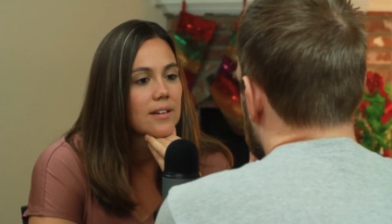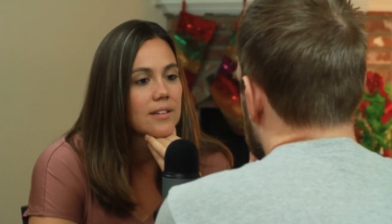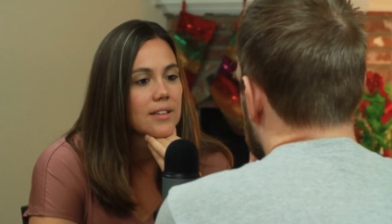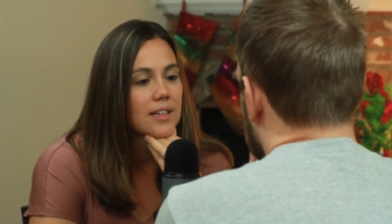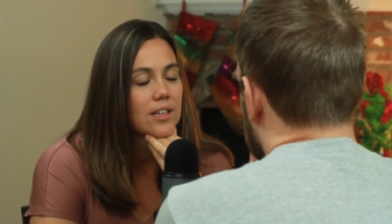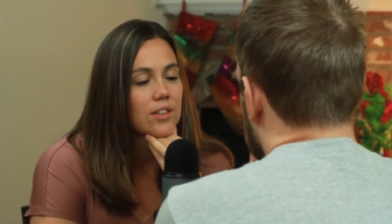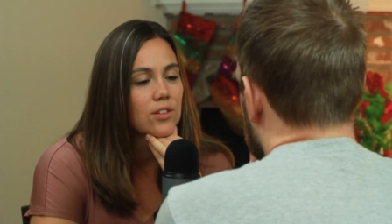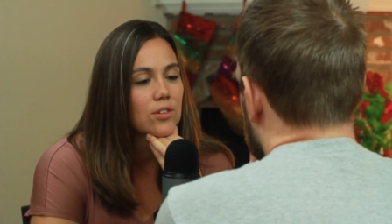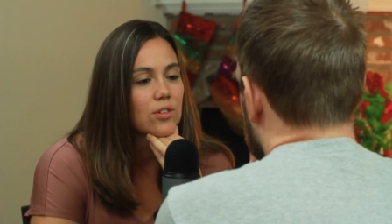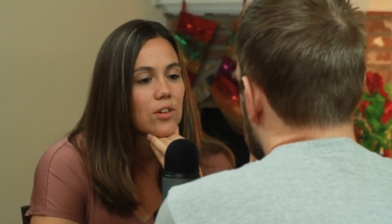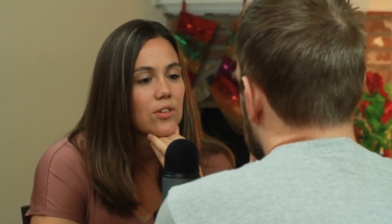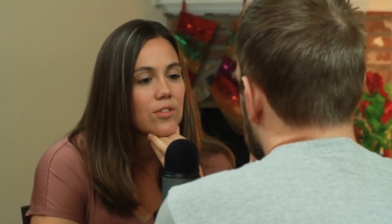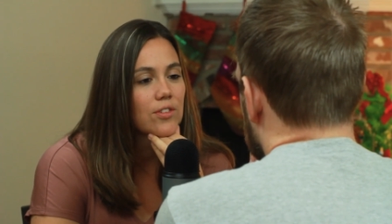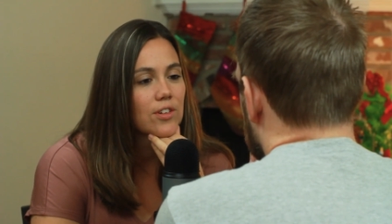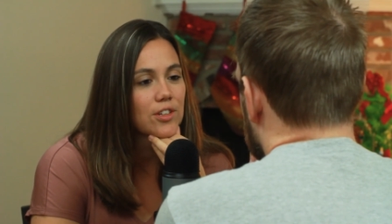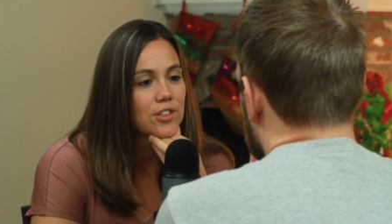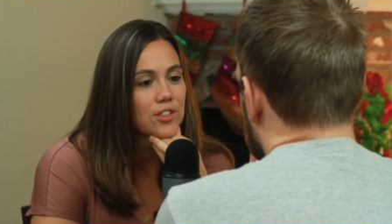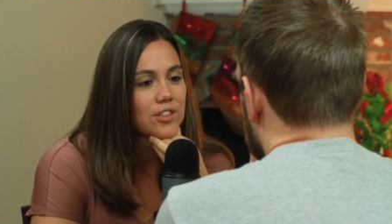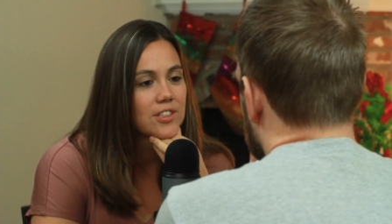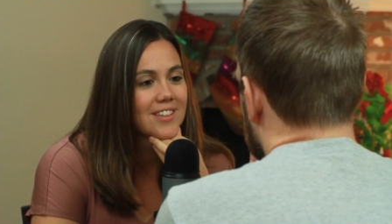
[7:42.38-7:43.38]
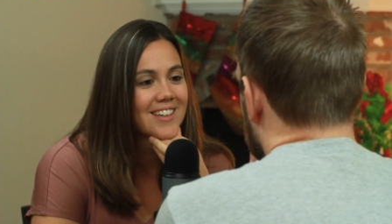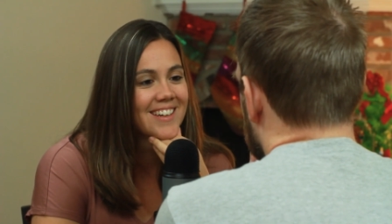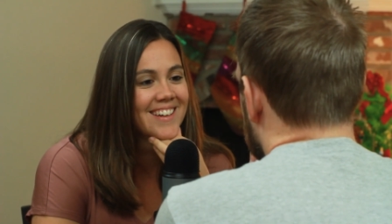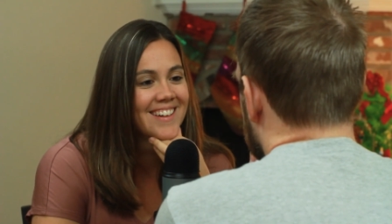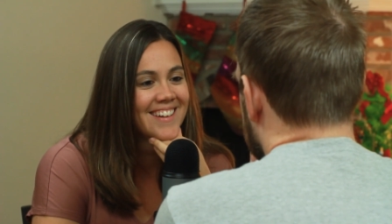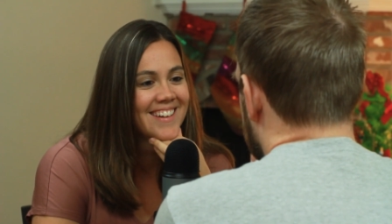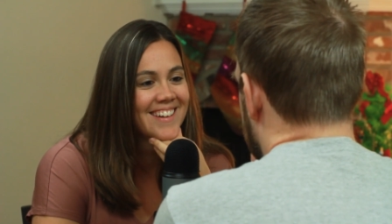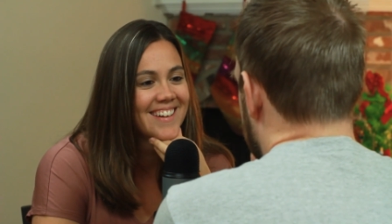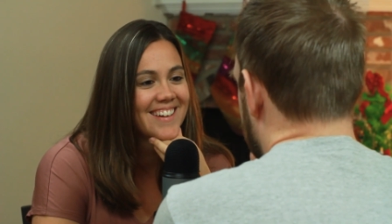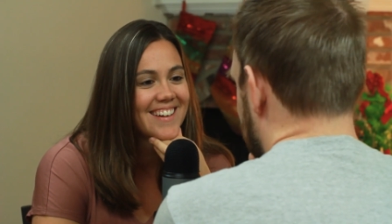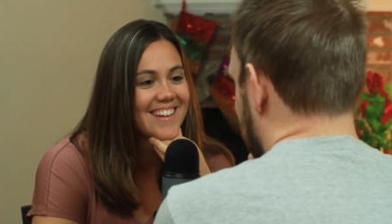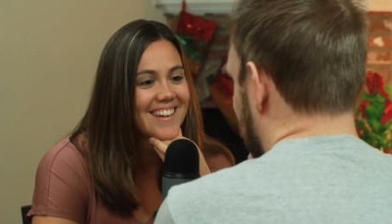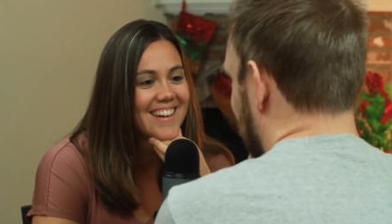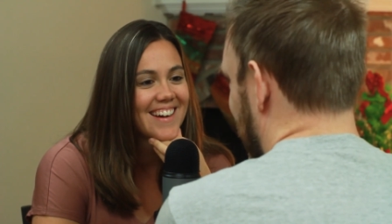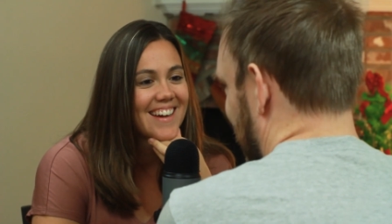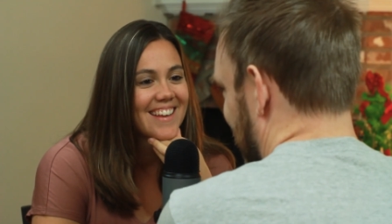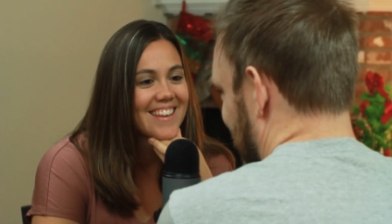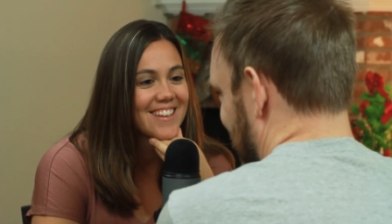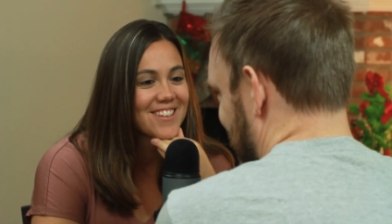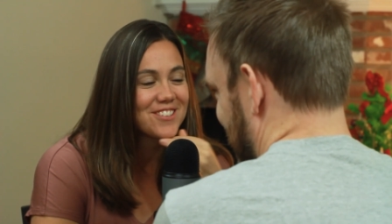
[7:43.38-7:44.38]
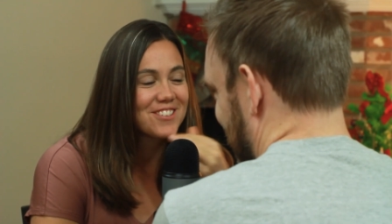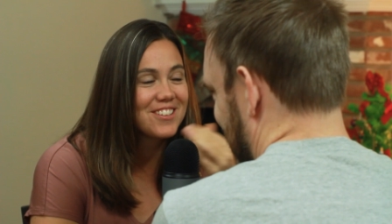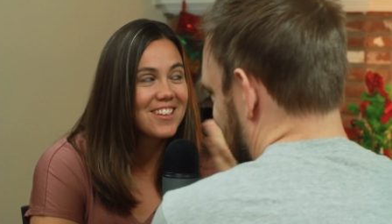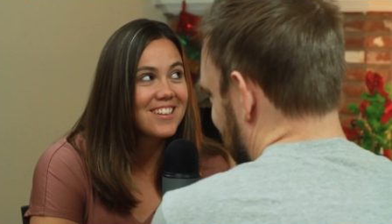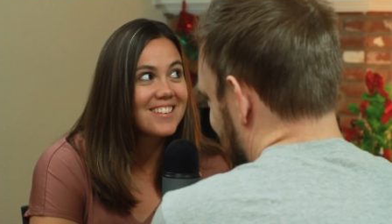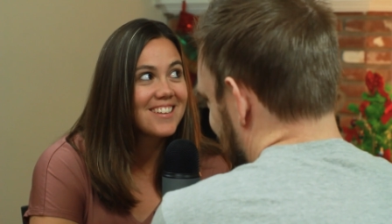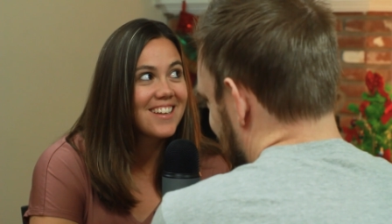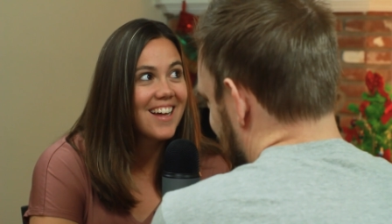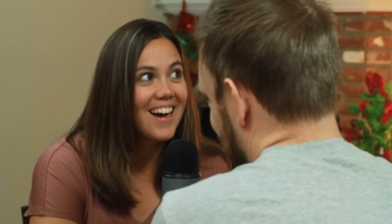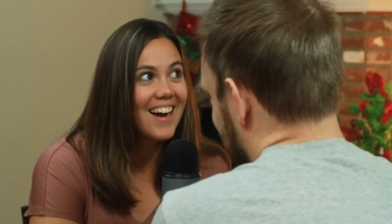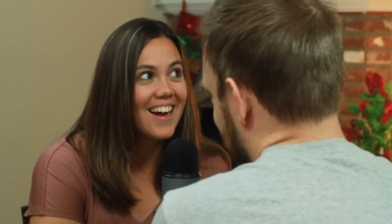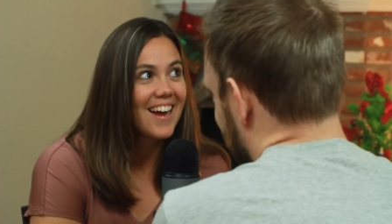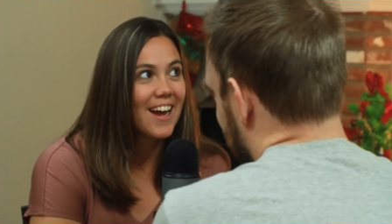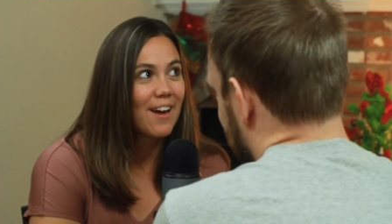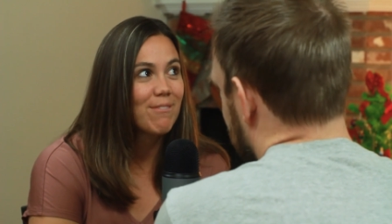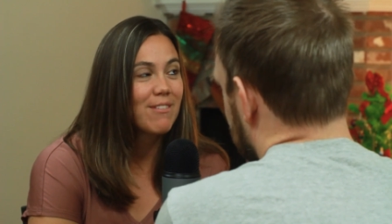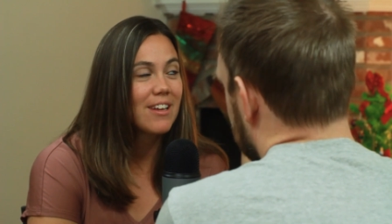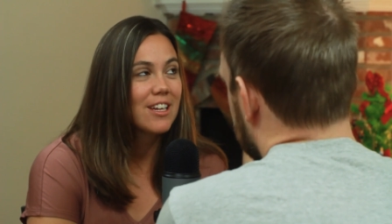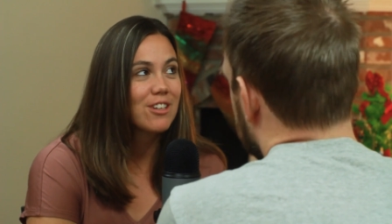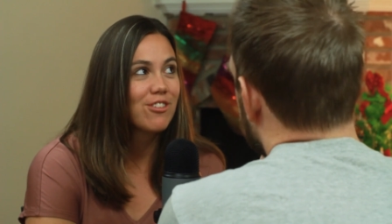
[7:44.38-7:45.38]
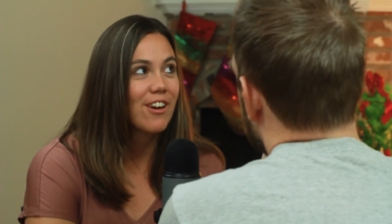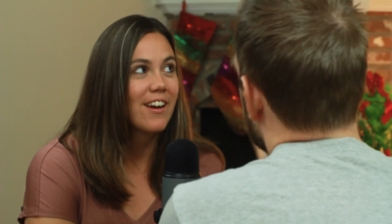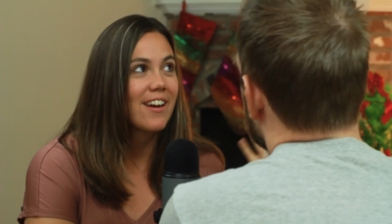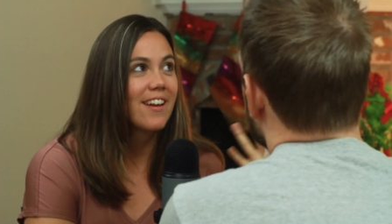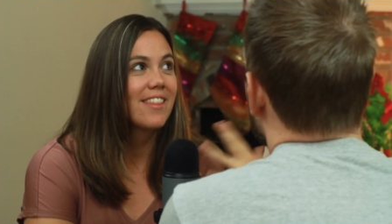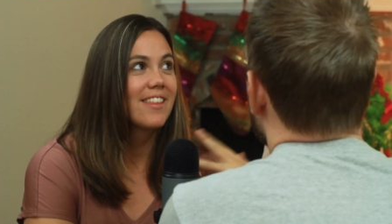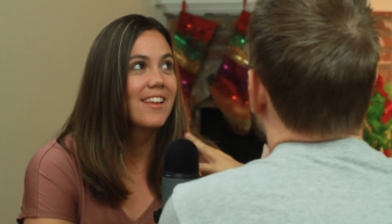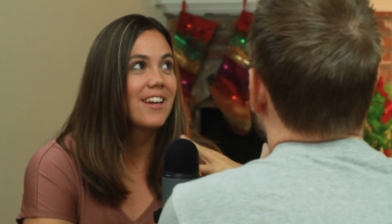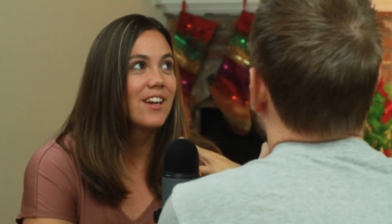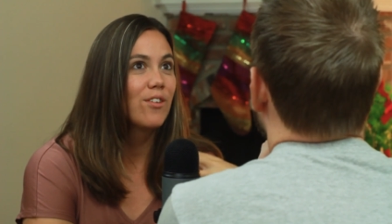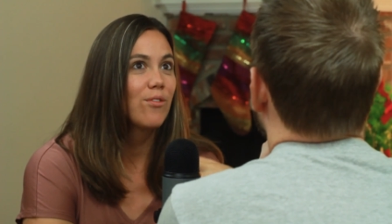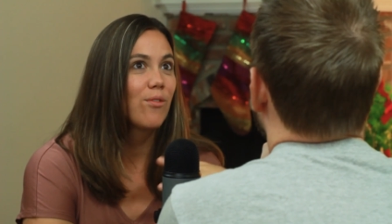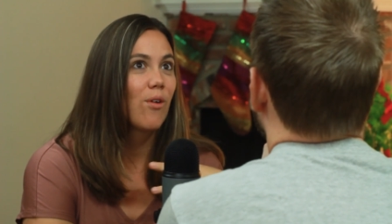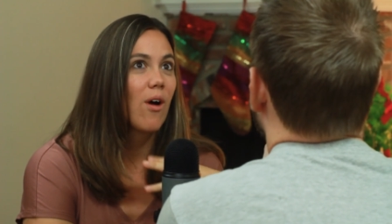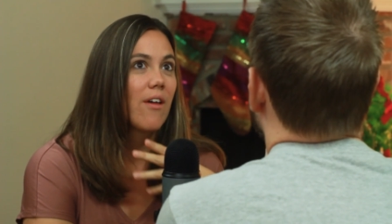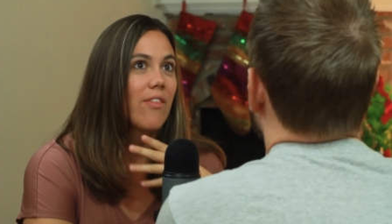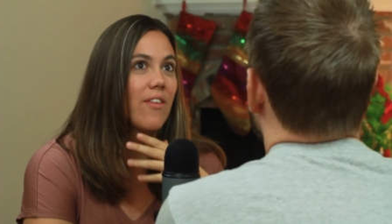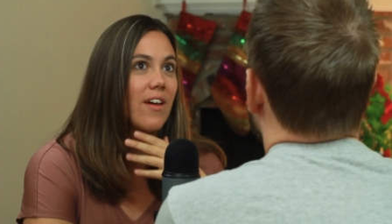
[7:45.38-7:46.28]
can you go first? There's a lot. I'm like trying to think of one